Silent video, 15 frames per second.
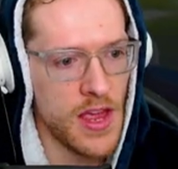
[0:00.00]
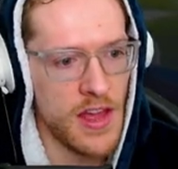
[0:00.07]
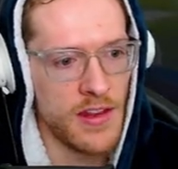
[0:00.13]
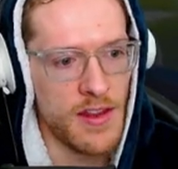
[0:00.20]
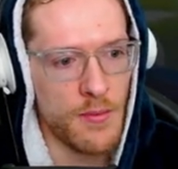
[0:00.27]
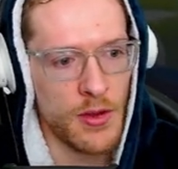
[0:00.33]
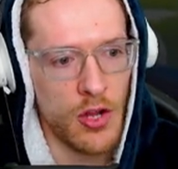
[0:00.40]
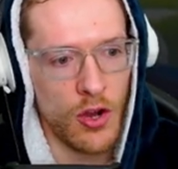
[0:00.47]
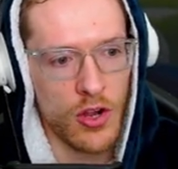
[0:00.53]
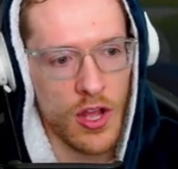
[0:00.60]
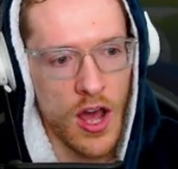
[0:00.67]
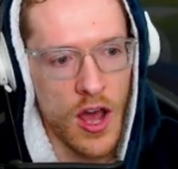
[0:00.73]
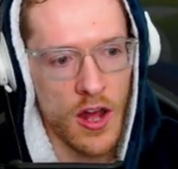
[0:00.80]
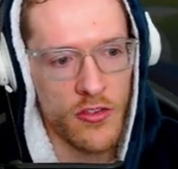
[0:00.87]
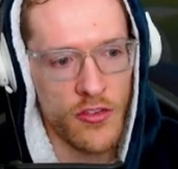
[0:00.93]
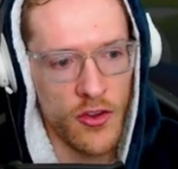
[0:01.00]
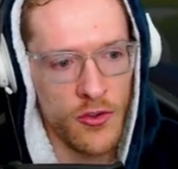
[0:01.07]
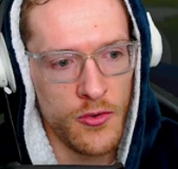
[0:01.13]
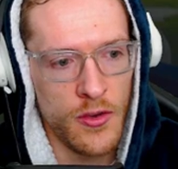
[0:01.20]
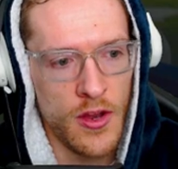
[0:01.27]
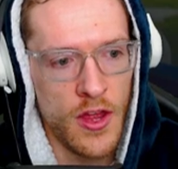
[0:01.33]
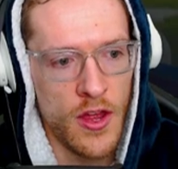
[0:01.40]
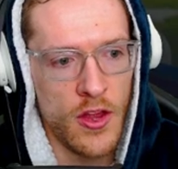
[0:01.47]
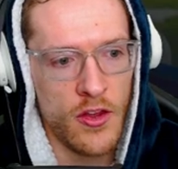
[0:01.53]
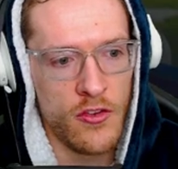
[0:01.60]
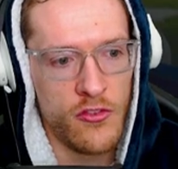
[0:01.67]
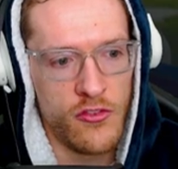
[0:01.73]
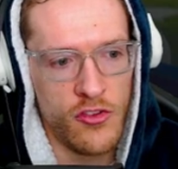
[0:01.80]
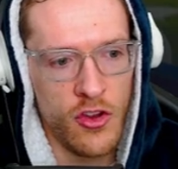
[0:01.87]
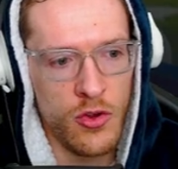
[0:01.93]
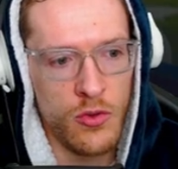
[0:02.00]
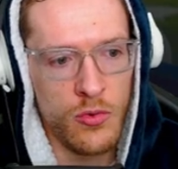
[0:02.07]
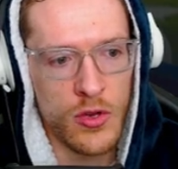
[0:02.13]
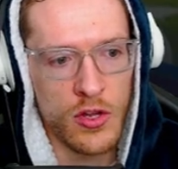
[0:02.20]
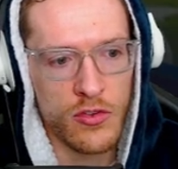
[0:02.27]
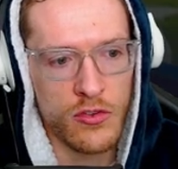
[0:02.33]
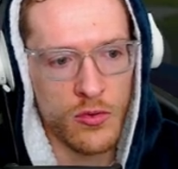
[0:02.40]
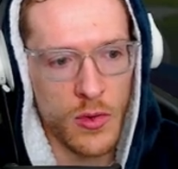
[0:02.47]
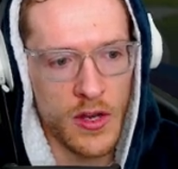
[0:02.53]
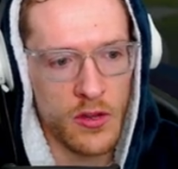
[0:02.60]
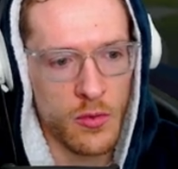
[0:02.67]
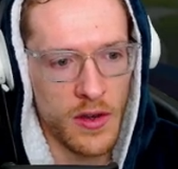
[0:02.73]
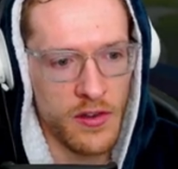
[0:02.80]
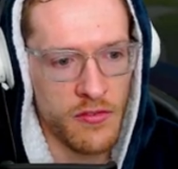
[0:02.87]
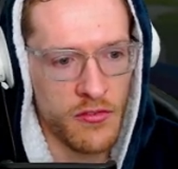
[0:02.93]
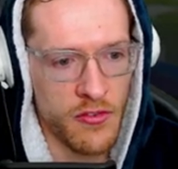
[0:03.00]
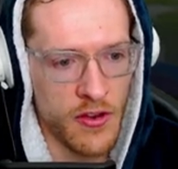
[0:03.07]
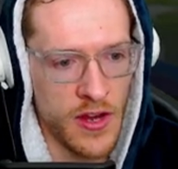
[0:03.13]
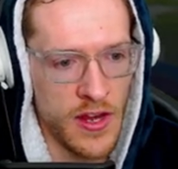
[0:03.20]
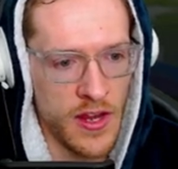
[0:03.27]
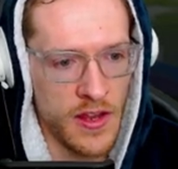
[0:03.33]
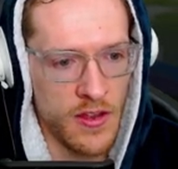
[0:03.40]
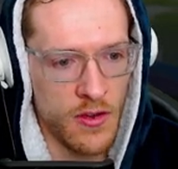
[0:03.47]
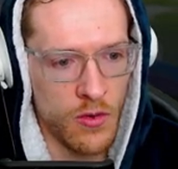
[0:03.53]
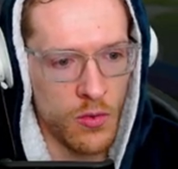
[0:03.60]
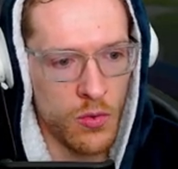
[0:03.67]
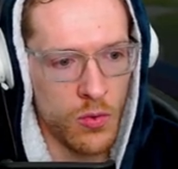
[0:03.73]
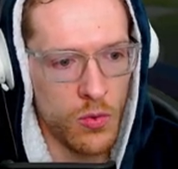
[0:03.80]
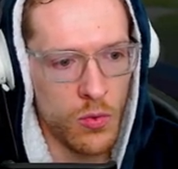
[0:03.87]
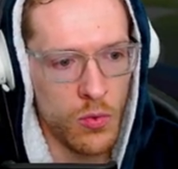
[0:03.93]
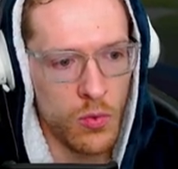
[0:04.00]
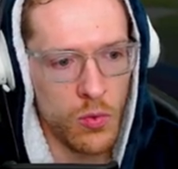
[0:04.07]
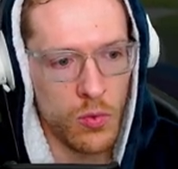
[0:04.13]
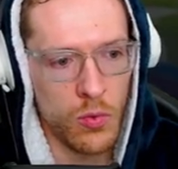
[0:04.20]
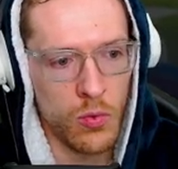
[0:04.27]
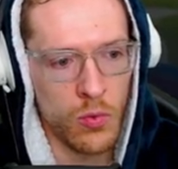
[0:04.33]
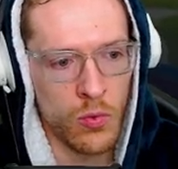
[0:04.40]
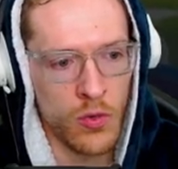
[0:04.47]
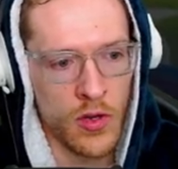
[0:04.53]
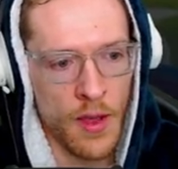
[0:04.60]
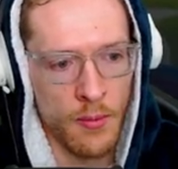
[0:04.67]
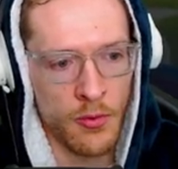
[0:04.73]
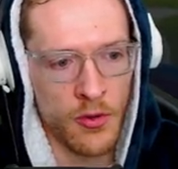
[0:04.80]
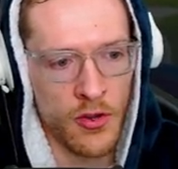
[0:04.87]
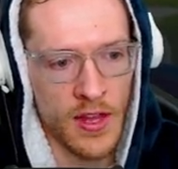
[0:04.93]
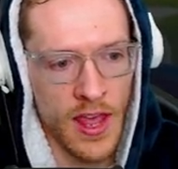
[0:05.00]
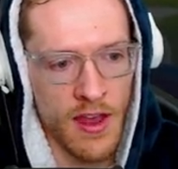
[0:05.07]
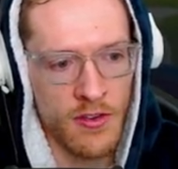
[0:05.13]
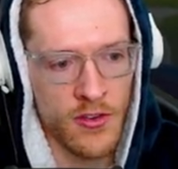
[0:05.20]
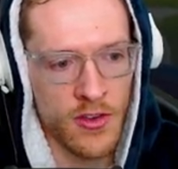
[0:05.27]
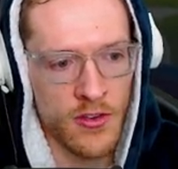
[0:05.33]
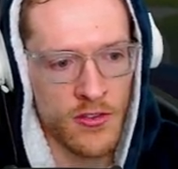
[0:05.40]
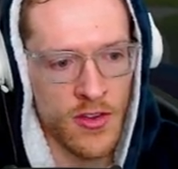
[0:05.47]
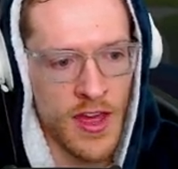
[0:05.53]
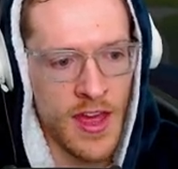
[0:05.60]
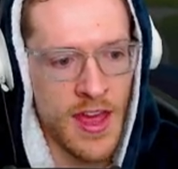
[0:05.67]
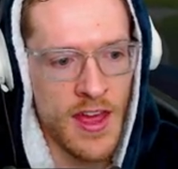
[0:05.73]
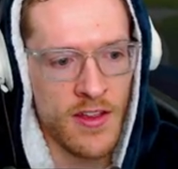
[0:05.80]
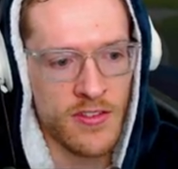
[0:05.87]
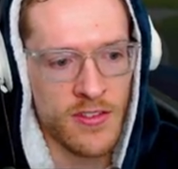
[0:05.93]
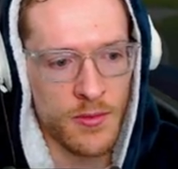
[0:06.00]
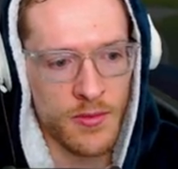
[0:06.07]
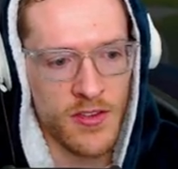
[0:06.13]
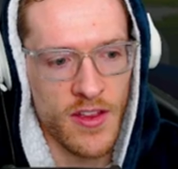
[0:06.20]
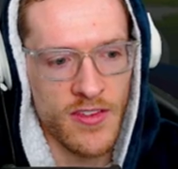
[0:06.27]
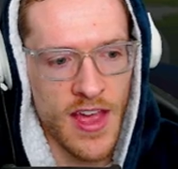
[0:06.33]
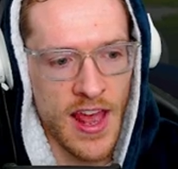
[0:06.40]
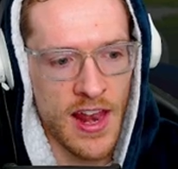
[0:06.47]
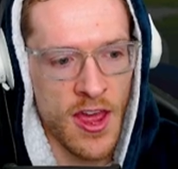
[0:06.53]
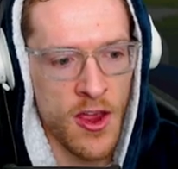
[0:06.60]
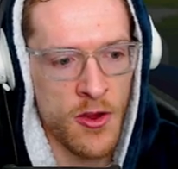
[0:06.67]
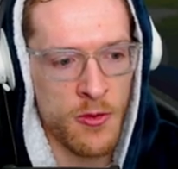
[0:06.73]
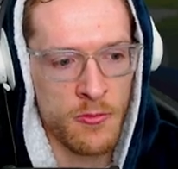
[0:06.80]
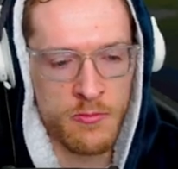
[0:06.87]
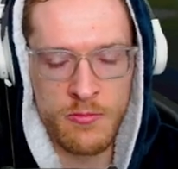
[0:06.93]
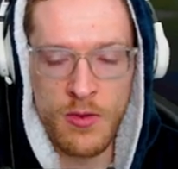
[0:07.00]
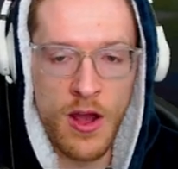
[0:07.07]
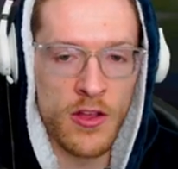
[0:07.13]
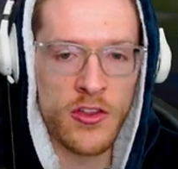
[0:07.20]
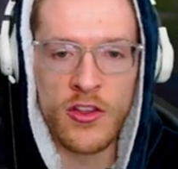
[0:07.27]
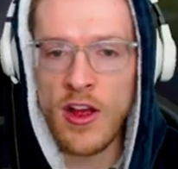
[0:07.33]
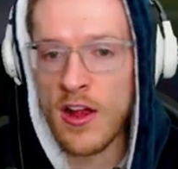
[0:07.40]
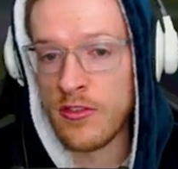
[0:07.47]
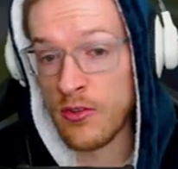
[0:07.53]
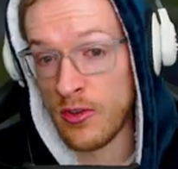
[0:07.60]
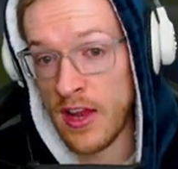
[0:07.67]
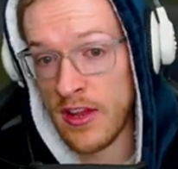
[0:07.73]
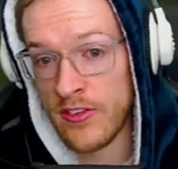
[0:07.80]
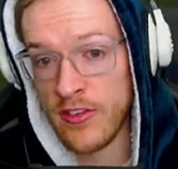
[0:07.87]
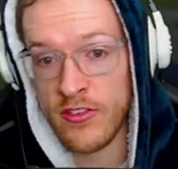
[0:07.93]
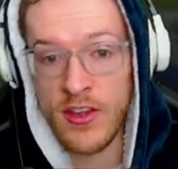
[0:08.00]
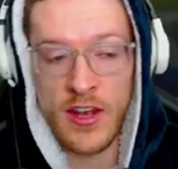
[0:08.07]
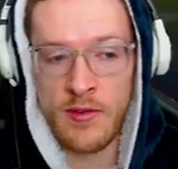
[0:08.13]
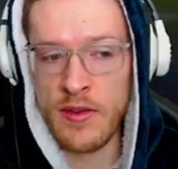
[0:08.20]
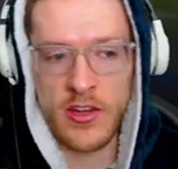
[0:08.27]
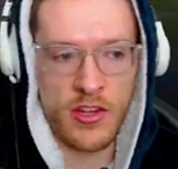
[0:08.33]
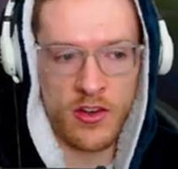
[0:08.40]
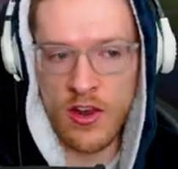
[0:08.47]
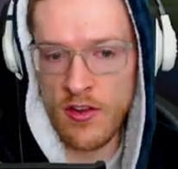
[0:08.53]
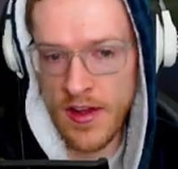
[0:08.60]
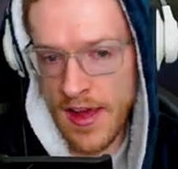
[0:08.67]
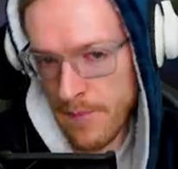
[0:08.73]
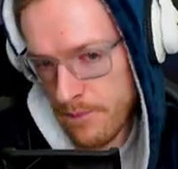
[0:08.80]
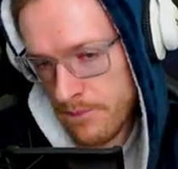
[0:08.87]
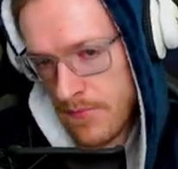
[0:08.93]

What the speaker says: Then we got Cartoon, June 2023. Ooh, a couple new characters. Someone says hello. Well, you guys are all legends anyway, you know that.